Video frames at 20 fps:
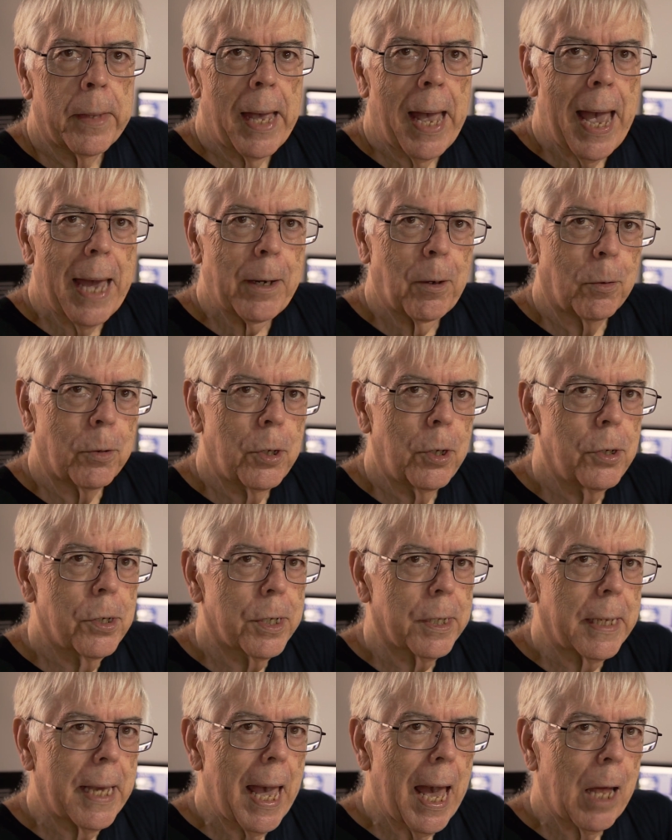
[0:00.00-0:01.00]
I don't use
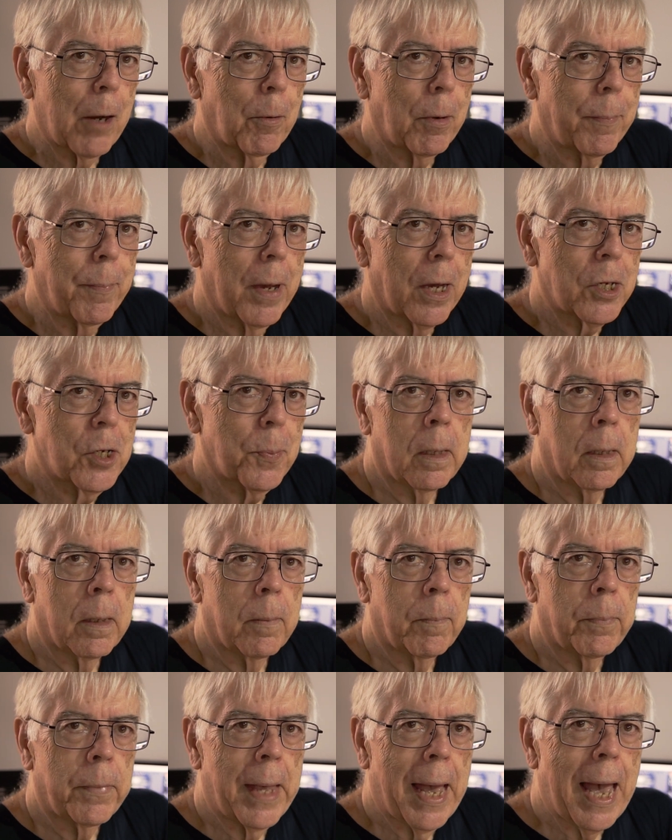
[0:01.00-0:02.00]
the gallery much.
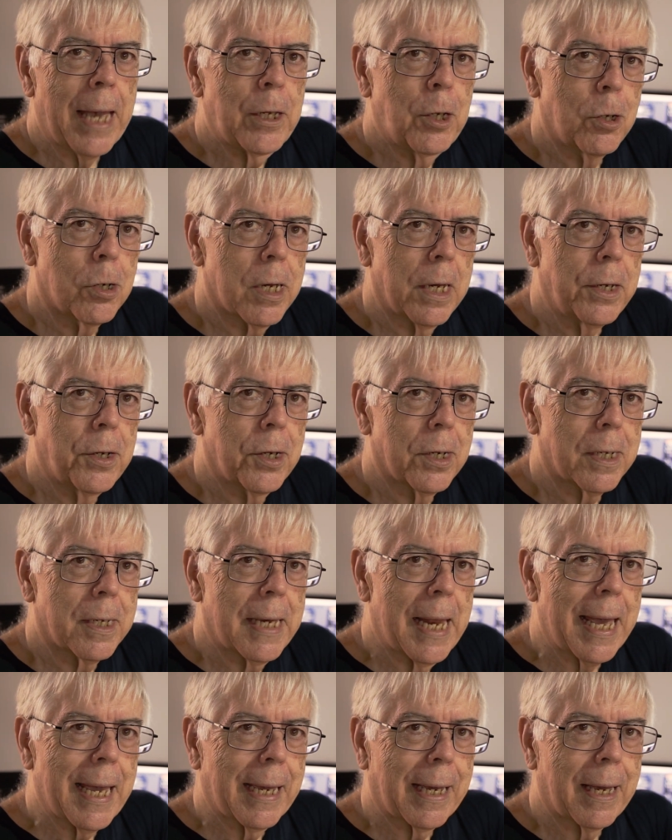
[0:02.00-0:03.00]
I usually just
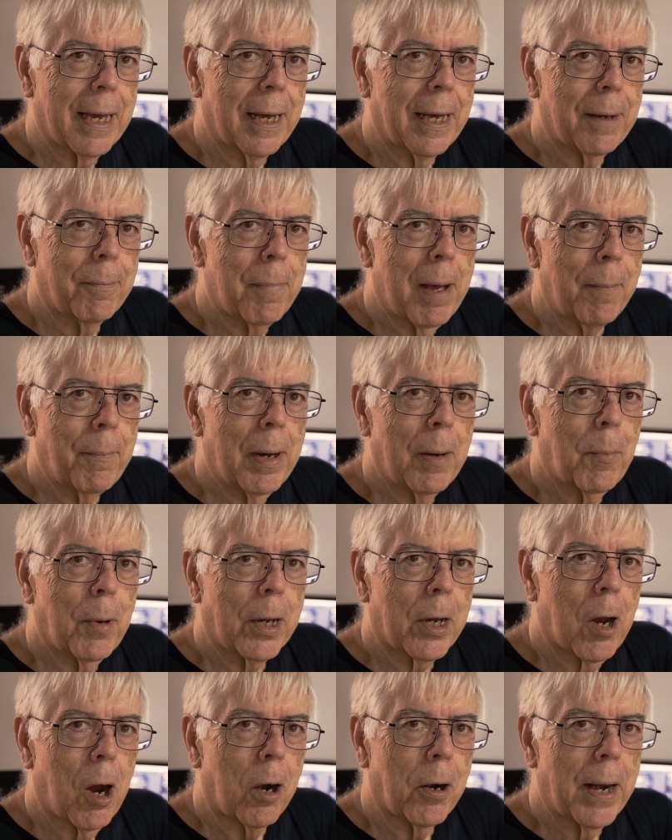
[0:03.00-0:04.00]
take uh, my memory
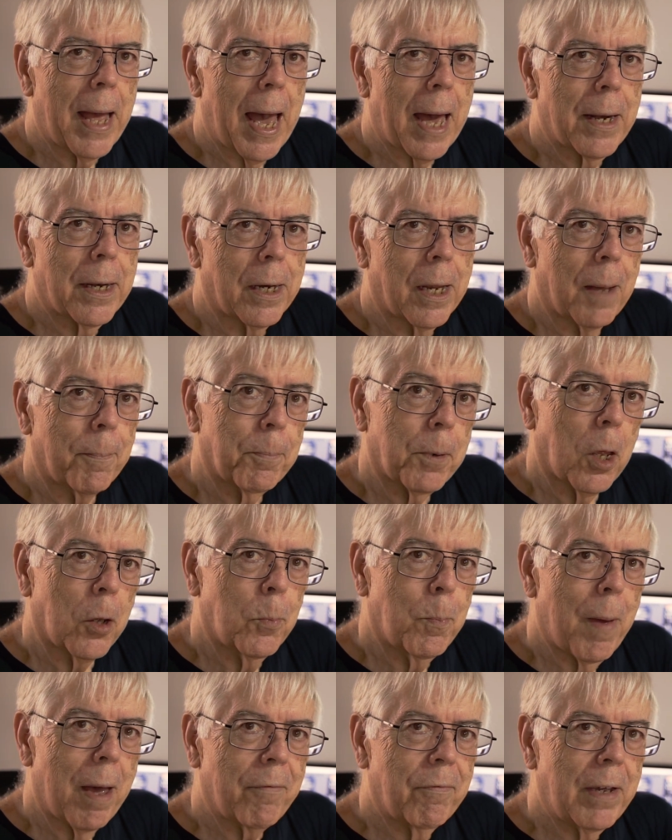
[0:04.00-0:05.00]
card out and
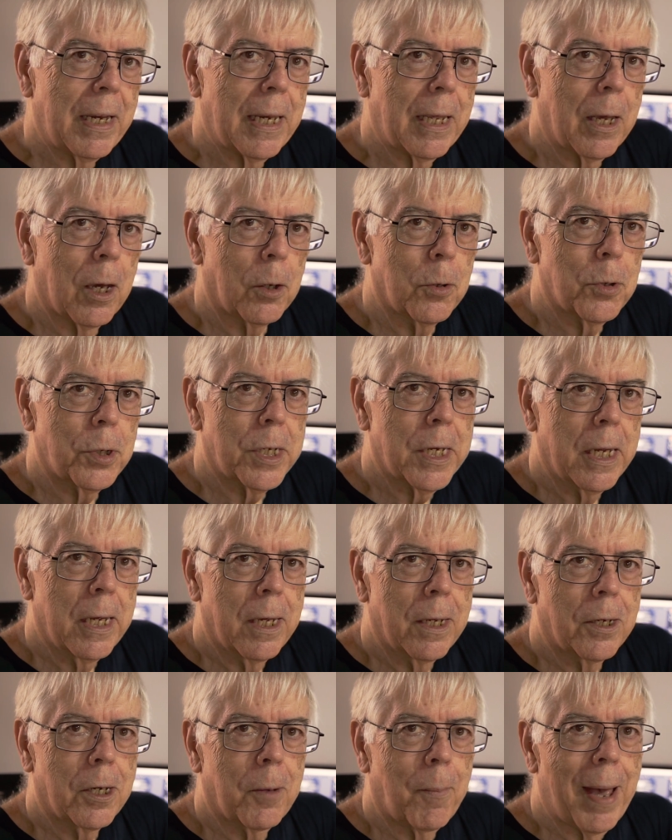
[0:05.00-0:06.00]
upload my videos
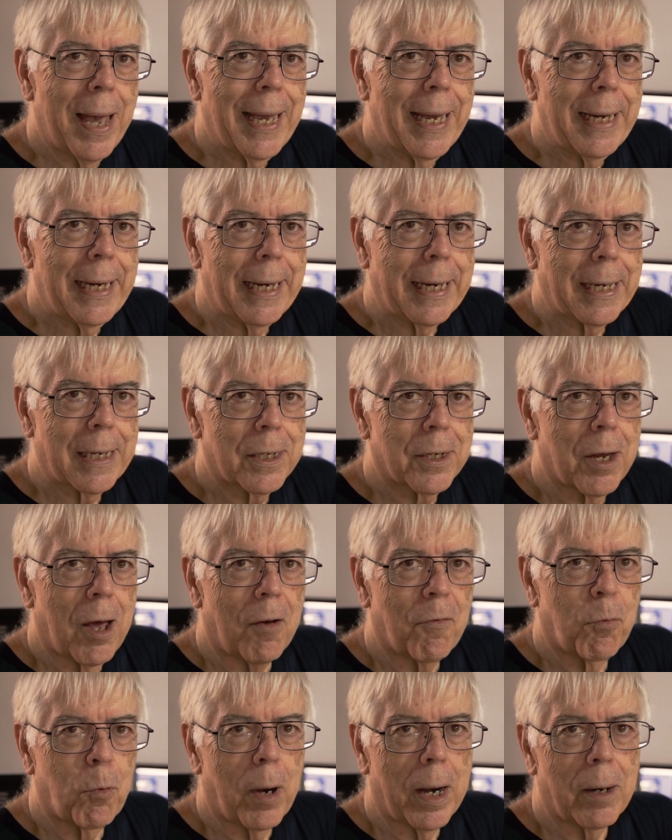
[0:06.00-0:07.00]
to my editing
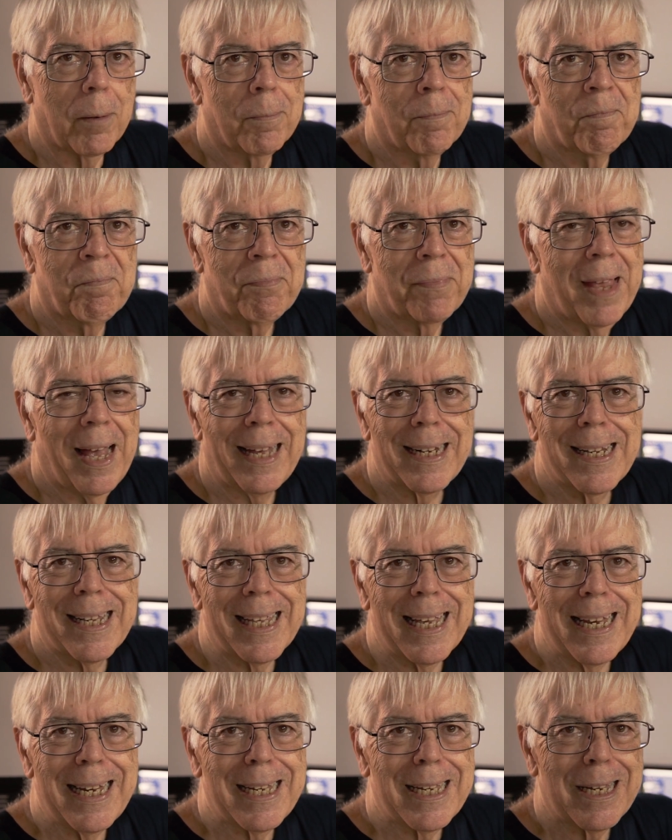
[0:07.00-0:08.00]
software. That's the
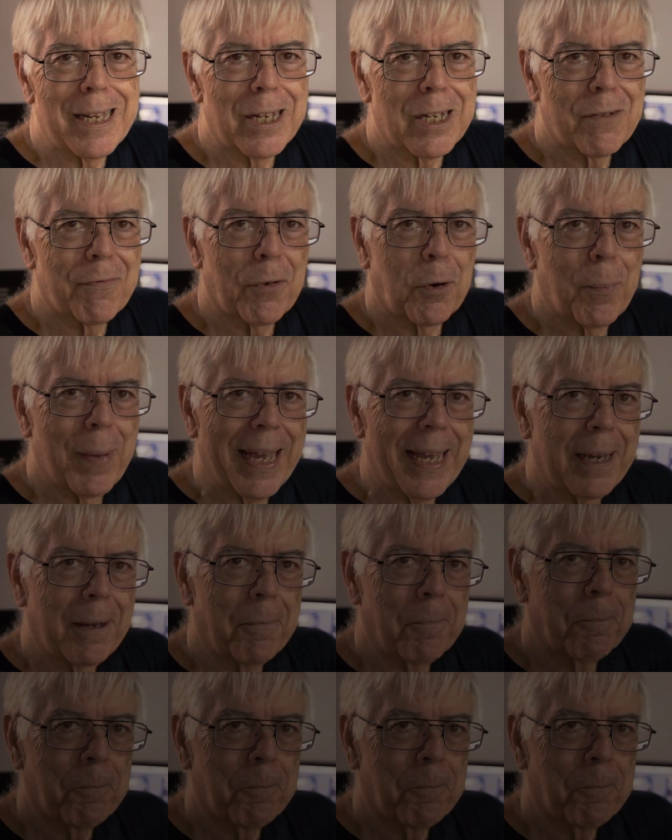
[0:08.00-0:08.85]
easiest for me.